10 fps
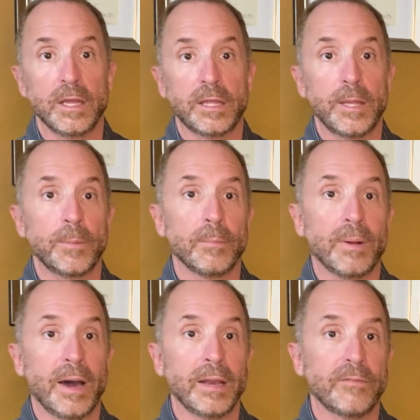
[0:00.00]
Keep in
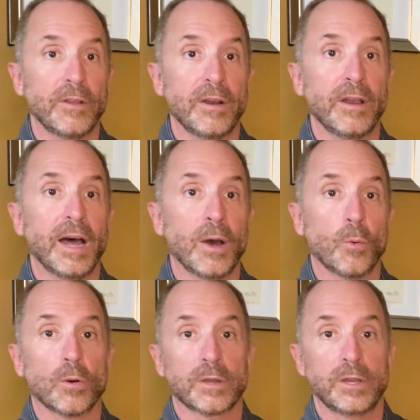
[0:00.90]
mind, if they're not
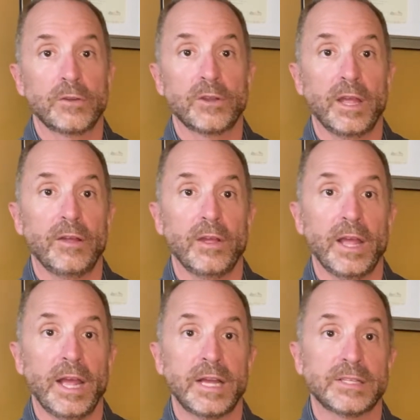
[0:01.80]
working
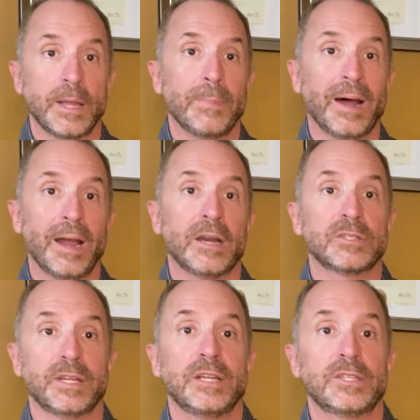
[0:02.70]
as a
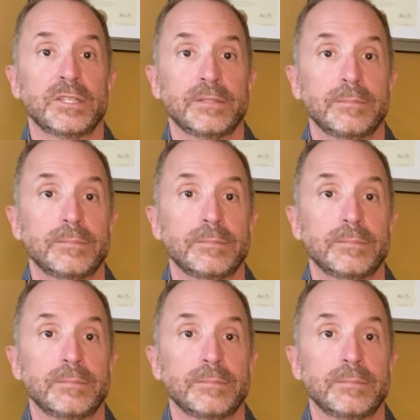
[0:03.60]
buyer's agent,